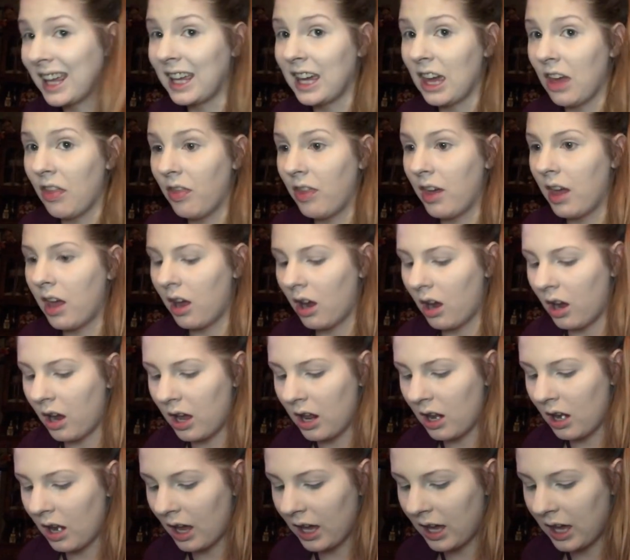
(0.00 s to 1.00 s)
get there,
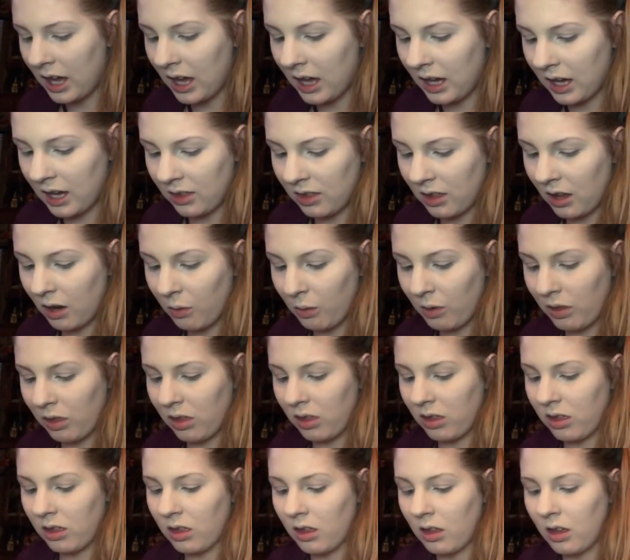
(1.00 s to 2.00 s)
and I can't get there with
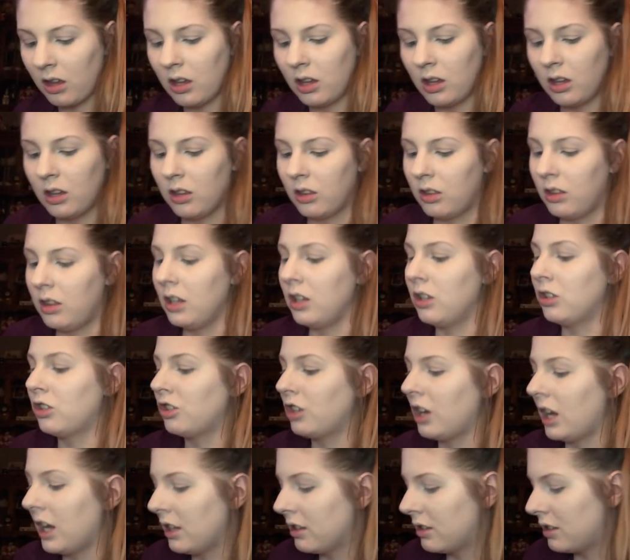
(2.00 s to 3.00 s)
these
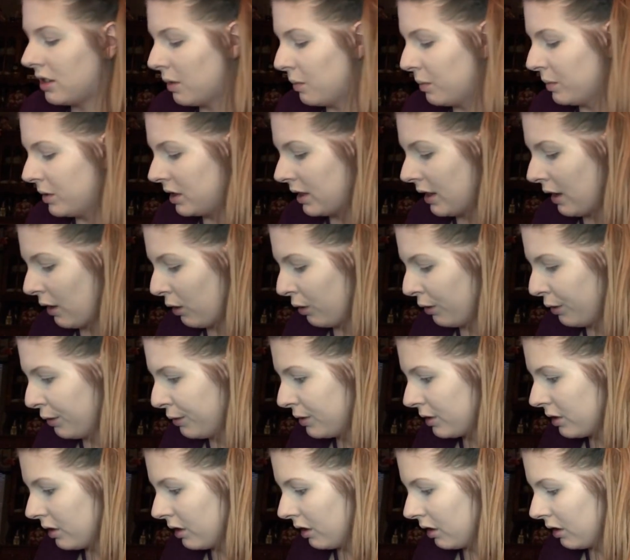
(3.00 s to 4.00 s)
shades
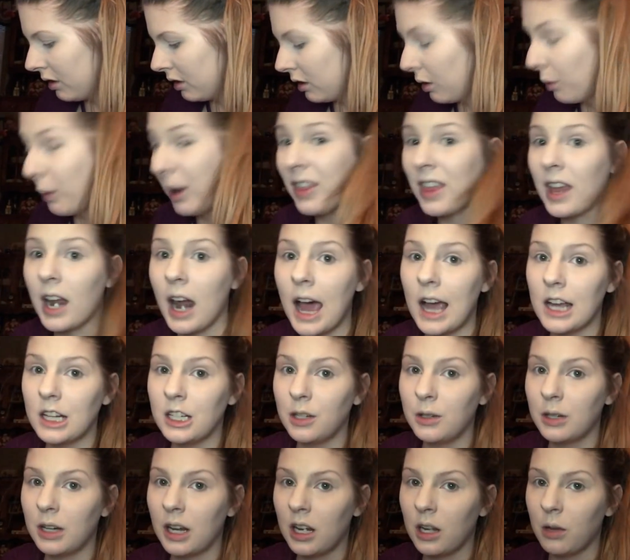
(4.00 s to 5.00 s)
themselves. The way that I
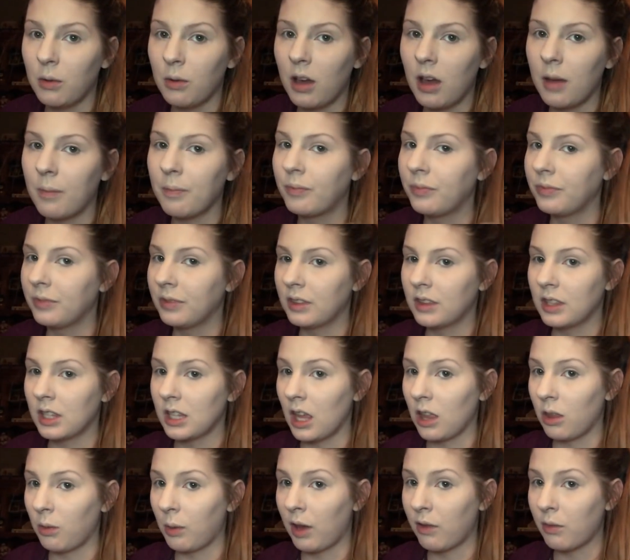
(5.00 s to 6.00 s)
do it anyway. It's
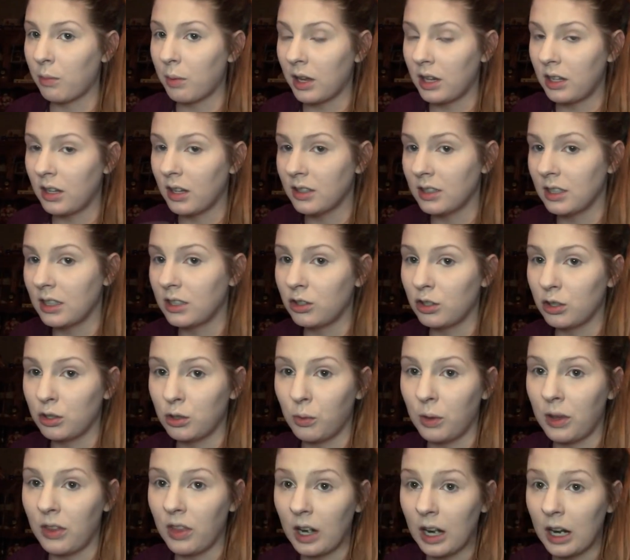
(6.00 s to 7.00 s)
not the way everybody does it. It's just the
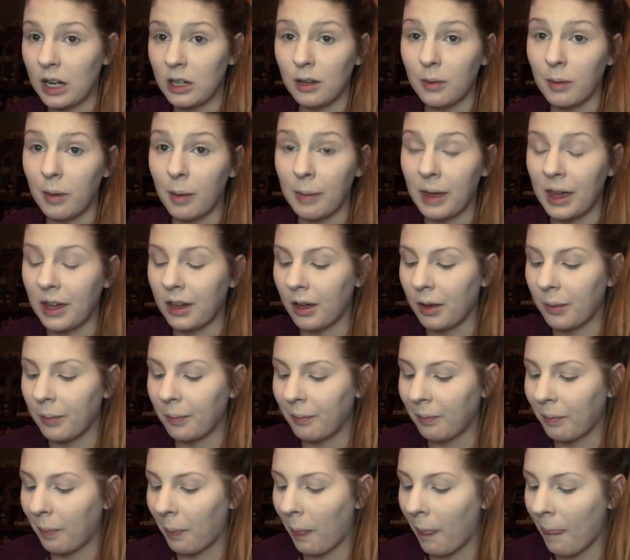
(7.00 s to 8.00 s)
way that I do my makeup.
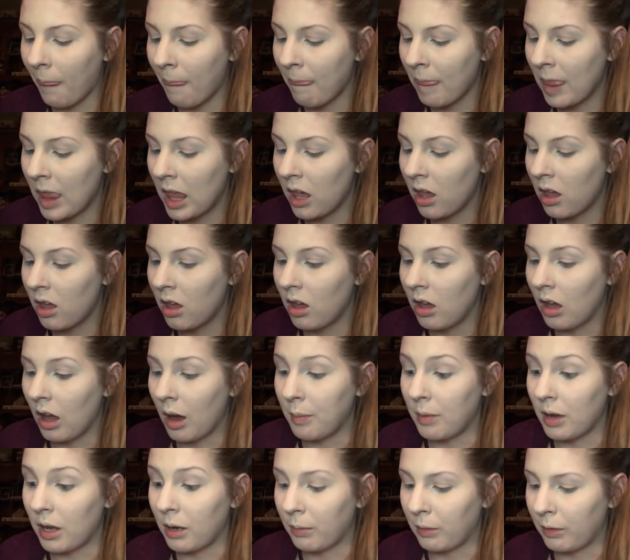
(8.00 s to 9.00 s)

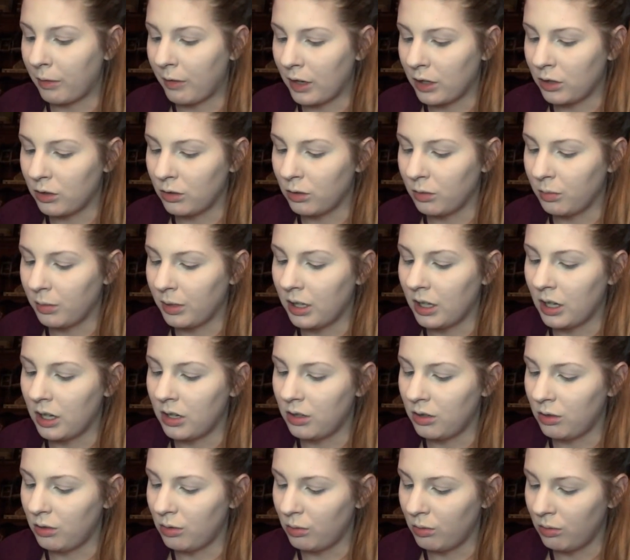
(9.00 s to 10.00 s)
I'm not a professional, but I
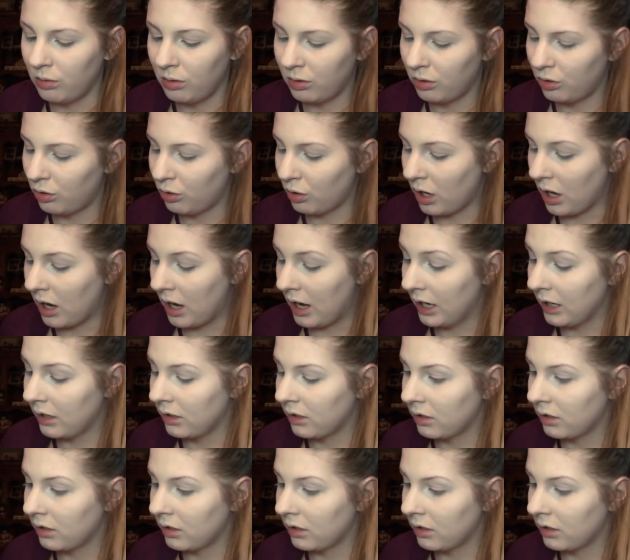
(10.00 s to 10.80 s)
do try.